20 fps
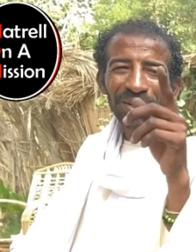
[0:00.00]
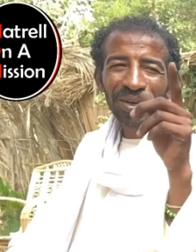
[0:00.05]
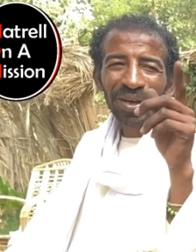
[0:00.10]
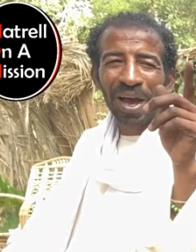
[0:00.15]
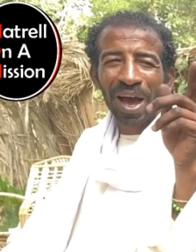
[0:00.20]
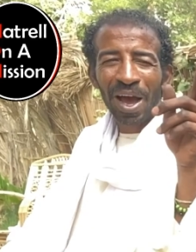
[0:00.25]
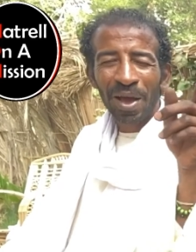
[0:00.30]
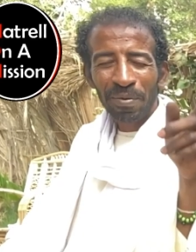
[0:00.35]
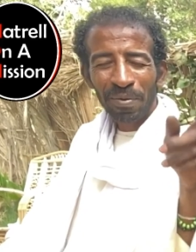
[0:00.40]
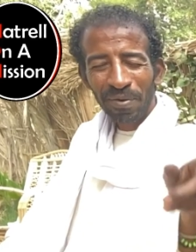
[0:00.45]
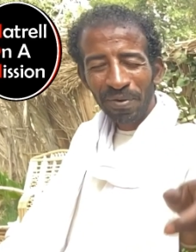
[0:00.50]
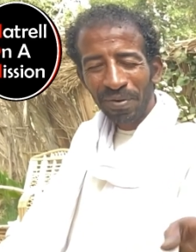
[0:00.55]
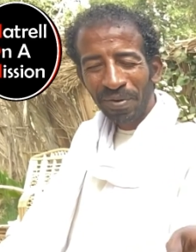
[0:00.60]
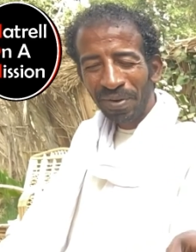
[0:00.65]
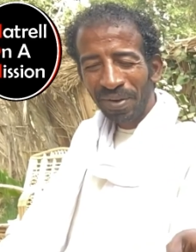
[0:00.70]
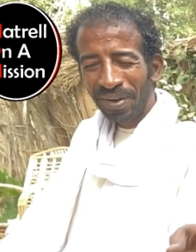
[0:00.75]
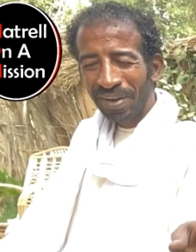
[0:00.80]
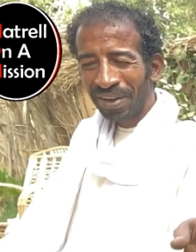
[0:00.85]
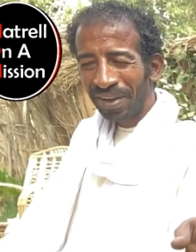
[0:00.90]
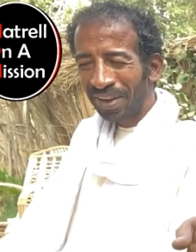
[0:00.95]
I
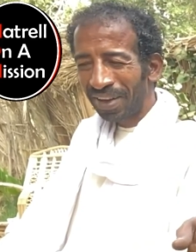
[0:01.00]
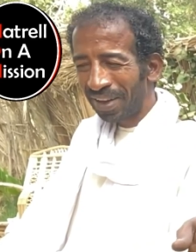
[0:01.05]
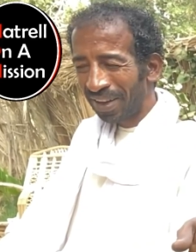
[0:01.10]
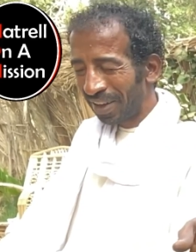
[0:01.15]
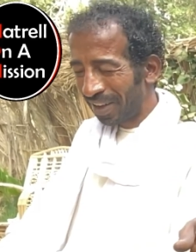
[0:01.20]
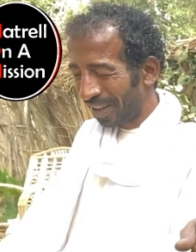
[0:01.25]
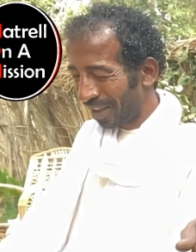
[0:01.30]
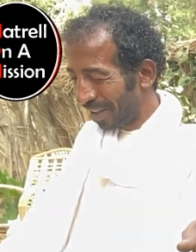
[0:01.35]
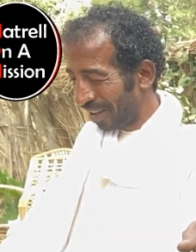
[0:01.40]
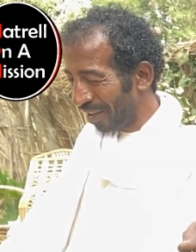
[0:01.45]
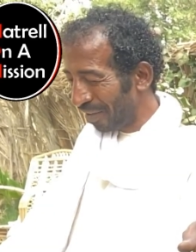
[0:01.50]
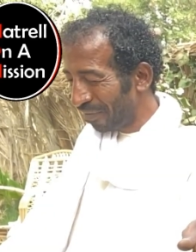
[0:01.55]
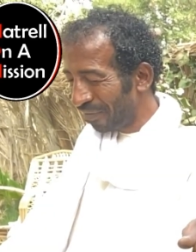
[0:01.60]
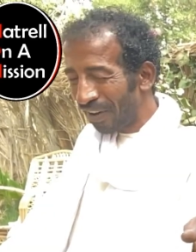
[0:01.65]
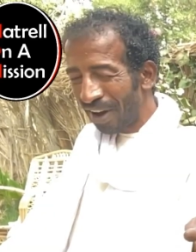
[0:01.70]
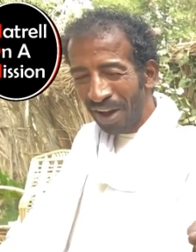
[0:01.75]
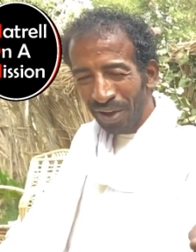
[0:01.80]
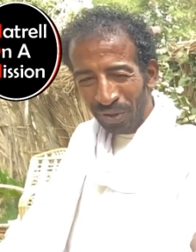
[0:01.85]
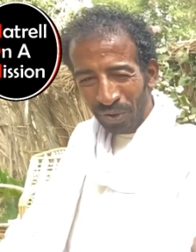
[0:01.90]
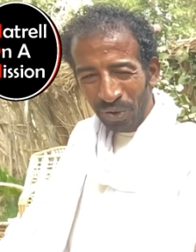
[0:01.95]

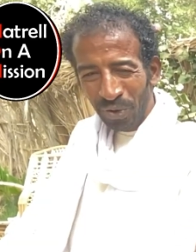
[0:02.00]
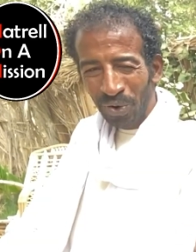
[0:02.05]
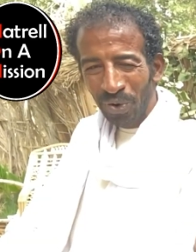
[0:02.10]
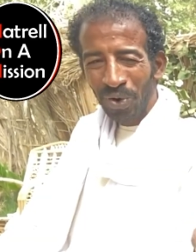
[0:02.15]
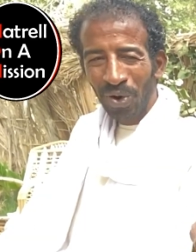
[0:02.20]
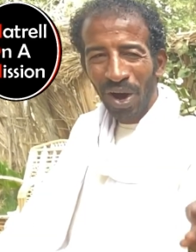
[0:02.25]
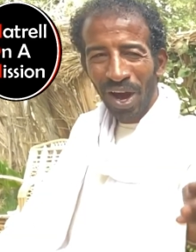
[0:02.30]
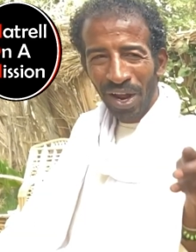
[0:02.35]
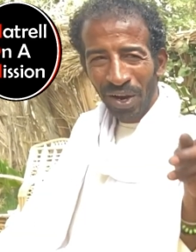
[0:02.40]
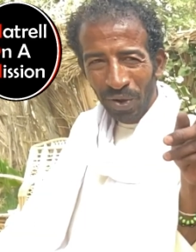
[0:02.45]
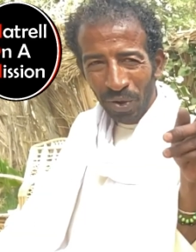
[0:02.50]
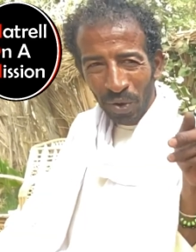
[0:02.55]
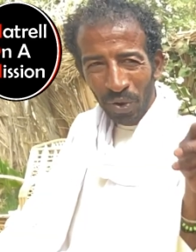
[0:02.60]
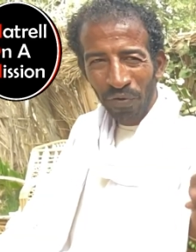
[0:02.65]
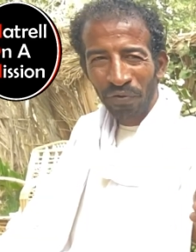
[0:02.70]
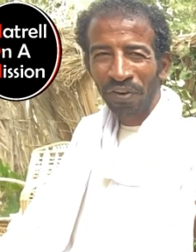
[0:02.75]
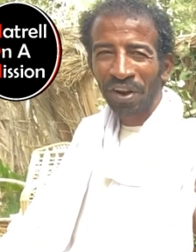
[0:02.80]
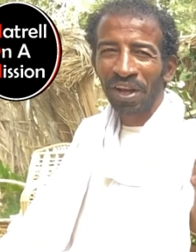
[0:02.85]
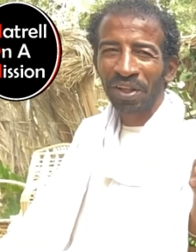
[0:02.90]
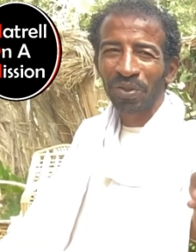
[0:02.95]
invite you and your
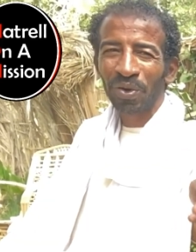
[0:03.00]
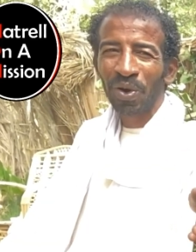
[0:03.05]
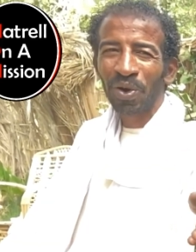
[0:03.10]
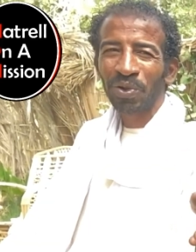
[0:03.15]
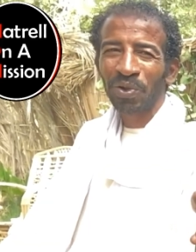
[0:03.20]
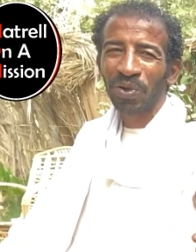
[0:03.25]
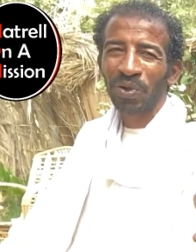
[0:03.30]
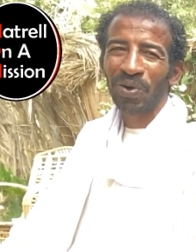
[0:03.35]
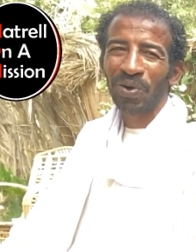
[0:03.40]
friend also.